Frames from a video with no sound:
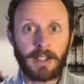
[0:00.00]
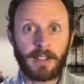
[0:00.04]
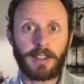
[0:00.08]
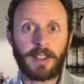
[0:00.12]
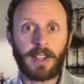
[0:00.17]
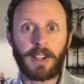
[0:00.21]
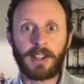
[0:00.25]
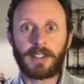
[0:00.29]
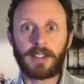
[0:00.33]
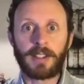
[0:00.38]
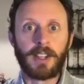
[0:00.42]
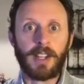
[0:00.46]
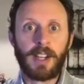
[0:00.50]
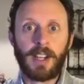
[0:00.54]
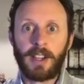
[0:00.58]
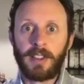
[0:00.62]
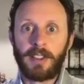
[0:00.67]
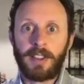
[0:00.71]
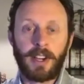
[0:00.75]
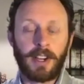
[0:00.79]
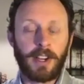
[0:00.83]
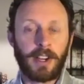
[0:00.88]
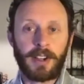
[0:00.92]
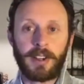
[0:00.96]
They're
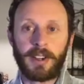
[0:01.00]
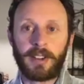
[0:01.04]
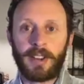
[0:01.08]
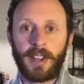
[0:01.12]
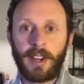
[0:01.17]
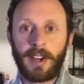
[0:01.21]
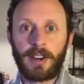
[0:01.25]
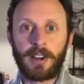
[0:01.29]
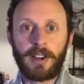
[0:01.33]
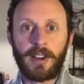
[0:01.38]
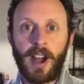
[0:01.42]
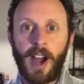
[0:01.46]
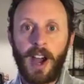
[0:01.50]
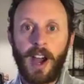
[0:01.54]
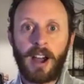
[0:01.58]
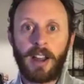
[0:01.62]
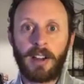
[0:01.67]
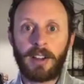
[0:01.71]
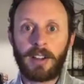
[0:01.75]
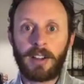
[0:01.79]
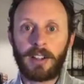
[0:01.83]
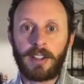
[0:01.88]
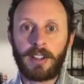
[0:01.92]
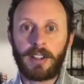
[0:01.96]
not
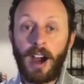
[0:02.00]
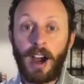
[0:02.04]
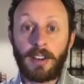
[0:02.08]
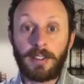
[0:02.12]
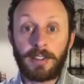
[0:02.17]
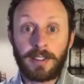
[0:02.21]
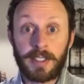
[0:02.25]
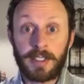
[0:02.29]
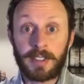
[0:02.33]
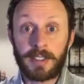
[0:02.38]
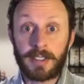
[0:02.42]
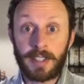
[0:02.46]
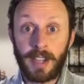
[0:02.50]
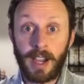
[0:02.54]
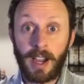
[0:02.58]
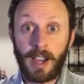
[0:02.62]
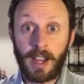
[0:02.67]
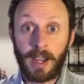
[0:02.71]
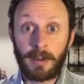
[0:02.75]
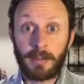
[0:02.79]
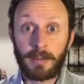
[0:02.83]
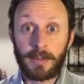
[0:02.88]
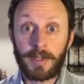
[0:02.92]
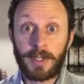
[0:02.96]

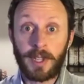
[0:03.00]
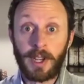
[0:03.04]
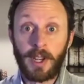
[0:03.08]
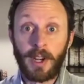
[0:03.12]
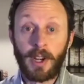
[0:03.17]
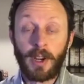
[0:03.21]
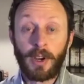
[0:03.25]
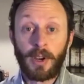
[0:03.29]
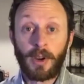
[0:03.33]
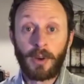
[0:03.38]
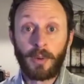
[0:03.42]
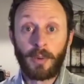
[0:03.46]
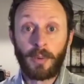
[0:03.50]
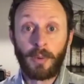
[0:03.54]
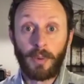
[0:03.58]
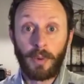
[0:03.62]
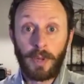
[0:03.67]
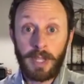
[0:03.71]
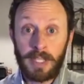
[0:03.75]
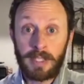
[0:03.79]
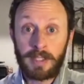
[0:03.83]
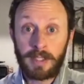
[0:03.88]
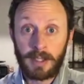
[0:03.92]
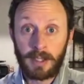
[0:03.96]
oftentimes
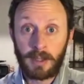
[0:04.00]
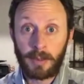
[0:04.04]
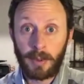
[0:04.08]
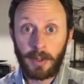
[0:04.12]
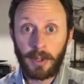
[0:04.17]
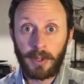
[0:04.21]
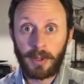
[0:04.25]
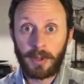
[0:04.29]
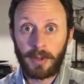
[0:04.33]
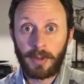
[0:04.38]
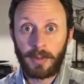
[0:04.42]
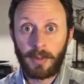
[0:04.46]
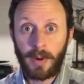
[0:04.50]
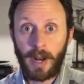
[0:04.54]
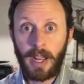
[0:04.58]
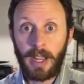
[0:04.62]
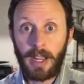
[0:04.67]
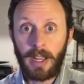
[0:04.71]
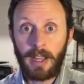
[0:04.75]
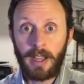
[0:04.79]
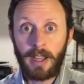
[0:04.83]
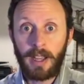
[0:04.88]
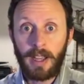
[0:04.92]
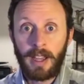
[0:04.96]
reasonable,
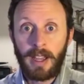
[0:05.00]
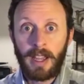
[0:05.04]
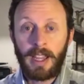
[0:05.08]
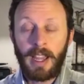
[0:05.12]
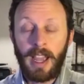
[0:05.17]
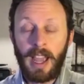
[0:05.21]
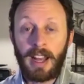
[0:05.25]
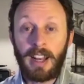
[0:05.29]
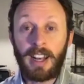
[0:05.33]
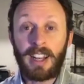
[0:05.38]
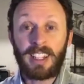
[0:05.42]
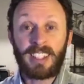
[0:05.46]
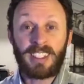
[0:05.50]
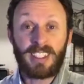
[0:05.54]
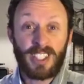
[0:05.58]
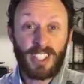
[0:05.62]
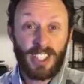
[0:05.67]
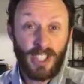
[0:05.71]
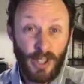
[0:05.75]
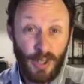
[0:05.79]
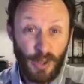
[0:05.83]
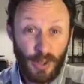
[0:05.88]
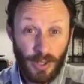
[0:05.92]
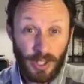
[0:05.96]
right? And it's
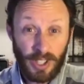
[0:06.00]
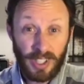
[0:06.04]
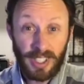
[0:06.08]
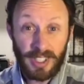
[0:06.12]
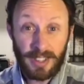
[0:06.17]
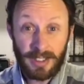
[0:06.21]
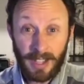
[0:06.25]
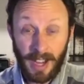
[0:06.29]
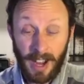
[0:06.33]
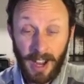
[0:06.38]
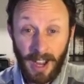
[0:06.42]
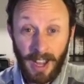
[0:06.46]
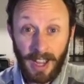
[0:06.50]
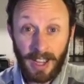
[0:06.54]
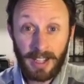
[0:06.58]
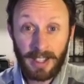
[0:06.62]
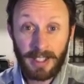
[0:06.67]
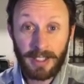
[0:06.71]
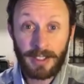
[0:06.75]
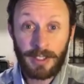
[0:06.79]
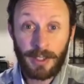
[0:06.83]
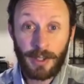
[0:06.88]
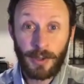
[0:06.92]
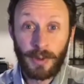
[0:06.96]
usually tied
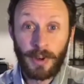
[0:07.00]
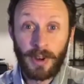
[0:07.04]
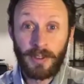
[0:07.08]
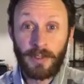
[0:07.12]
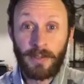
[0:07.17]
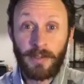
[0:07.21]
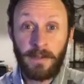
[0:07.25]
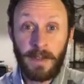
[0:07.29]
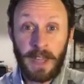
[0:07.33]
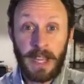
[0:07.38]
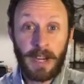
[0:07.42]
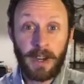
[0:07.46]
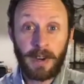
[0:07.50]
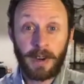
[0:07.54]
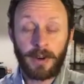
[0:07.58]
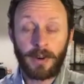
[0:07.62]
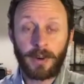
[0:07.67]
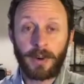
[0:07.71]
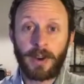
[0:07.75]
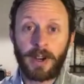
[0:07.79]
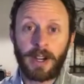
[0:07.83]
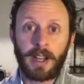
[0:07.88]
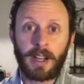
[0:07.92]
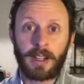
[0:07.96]
to a fear
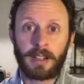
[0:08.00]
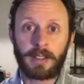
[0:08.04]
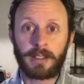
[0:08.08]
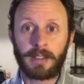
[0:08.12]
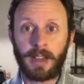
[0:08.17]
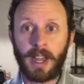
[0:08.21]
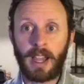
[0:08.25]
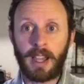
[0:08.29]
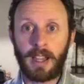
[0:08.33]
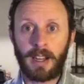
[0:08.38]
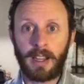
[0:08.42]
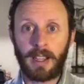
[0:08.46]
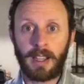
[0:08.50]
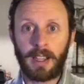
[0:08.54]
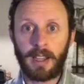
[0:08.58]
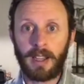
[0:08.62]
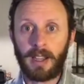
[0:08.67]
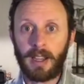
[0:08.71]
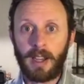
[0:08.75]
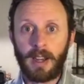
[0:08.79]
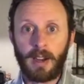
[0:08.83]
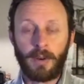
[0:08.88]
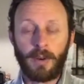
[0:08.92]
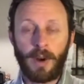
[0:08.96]
or an anxiety,
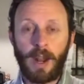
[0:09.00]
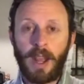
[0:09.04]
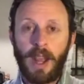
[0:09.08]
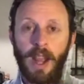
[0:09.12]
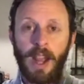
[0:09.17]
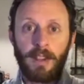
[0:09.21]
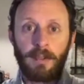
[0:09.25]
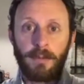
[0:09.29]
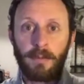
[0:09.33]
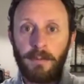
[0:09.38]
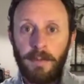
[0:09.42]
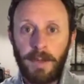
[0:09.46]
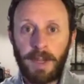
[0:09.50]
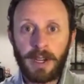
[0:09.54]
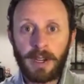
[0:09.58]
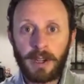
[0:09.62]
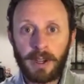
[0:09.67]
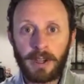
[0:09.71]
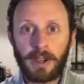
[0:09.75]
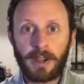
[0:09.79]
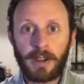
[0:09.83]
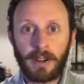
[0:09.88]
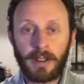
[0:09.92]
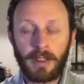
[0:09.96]
right? I
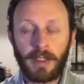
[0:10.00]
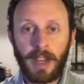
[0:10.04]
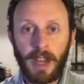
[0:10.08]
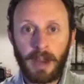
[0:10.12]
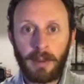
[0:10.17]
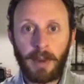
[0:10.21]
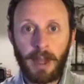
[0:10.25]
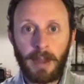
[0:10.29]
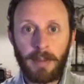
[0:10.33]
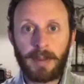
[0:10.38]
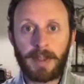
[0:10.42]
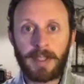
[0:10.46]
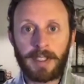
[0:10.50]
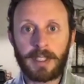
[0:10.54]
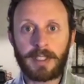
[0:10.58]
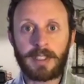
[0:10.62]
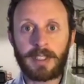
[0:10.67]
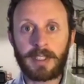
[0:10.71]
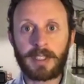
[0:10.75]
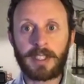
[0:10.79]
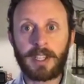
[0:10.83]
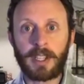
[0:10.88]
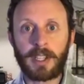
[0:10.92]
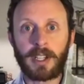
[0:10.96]
fear that my business
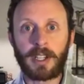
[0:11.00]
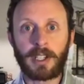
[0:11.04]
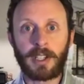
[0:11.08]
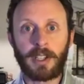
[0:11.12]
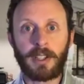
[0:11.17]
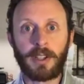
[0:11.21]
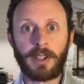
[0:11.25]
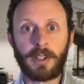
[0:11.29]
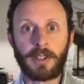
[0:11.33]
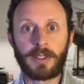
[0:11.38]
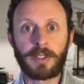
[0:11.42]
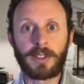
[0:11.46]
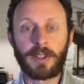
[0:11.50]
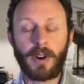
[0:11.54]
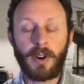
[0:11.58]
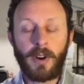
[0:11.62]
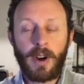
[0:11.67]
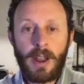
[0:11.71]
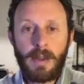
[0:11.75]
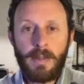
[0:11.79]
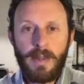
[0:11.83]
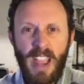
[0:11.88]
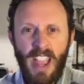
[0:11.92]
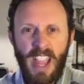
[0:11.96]
is going to close, or
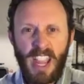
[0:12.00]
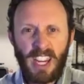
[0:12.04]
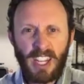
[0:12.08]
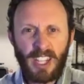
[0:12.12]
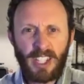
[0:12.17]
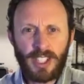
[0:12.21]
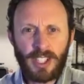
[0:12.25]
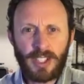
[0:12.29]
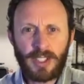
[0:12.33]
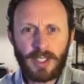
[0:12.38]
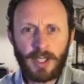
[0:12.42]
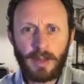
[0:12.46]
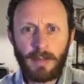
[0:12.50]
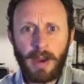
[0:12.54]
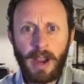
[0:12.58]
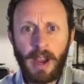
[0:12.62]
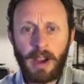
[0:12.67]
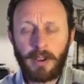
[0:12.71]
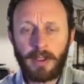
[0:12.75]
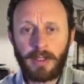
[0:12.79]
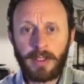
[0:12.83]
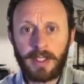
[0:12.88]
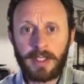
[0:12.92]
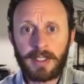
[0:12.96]
I'm anxious
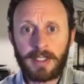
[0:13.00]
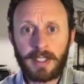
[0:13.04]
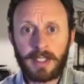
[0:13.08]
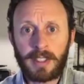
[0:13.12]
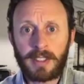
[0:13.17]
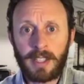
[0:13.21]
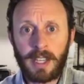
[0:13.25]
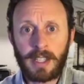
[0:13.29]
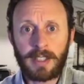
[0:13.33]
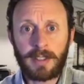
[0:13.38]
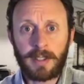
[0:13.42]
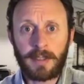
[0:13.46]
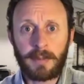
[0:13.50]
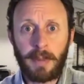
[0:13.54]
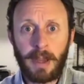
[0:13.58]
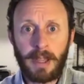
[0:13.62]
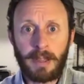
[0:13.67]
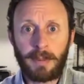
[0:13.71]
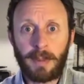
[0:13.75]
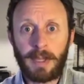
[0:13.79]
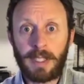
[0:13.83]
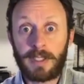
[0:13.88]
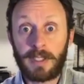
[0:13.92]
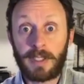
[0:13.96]
about the success of my
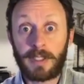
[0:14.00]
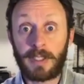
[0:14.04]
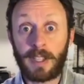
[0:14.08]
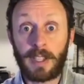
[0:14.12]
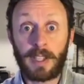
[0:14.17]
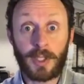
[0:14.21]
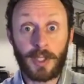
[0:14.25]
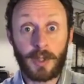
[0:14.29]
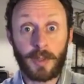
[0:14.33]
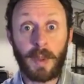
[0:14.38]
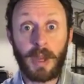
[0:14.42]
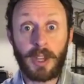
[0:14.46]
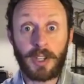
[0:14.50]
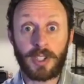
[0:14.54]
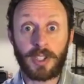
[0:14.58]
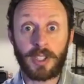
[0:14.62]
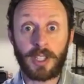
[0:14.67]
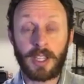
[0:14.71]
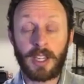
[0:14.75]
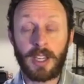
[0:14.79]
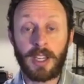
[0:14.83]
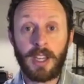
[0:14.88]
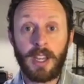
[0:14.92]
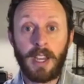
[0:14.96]
business,
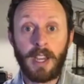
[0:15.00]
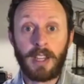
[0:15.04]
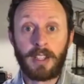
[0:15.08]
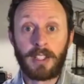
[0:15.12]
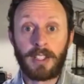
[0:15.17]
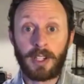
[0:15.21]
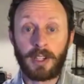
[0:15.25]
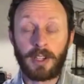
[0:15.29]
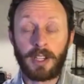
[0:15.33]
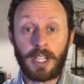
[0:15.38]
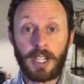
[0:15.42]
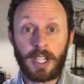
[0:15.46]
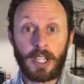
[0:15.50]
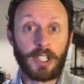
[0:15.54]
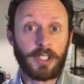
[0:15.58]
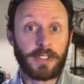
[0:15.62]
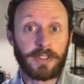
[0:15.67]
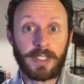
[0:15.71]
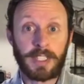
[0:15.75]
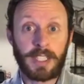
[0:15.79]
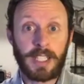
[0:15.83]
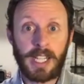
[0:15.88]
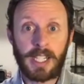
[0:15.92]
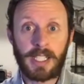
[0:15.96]
especially during
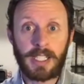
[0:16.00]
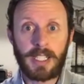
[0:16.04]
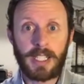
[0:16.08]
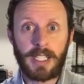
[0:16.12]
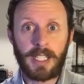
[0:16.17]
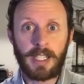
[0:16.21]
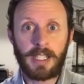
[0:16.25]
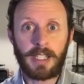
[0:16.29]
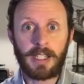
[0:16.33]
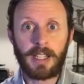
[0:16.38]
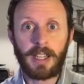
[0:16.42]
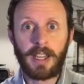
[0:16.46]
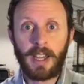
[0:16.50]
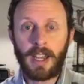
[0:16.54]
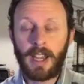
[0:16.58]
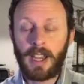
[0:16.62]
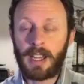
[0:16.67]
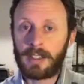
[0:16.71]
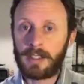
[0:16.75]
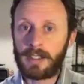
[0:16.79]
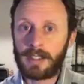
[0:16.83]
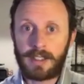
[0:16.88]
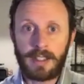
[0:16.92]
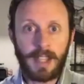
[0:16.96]
COVID-19
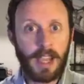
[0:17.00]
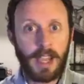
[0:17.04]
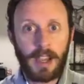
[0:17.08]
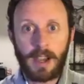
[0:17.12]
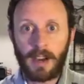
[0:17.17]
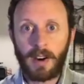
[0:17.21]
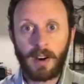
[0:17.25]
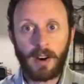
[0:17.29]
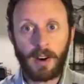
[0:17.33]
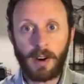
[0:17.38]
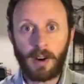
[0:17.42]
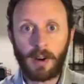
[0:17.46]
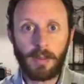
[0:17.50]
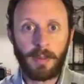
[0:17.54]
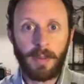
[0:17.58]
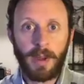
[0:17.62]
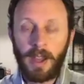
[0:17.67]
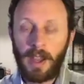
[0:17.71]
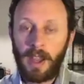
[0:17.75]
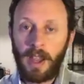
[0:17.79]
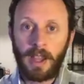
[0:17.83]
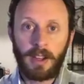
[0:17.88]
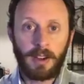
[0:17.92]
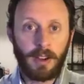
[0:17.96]
and stay at home
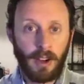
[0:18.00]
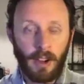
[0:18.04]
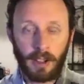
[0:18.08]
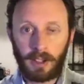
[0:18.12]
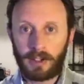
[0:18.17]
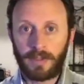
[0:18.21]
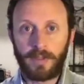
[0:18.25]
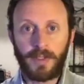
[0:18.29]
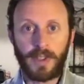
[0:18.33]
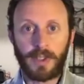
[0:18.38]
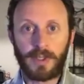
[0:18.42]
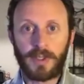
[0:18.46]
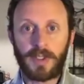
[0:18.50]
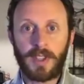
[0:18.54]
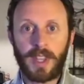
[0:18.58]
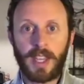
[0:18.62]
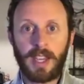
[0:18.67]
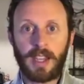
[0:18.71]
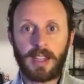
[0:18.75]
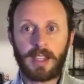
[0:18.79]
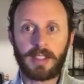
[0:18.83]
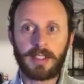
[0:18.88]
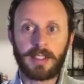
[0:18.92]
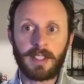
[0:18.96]
and all of those
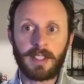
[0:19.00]
things.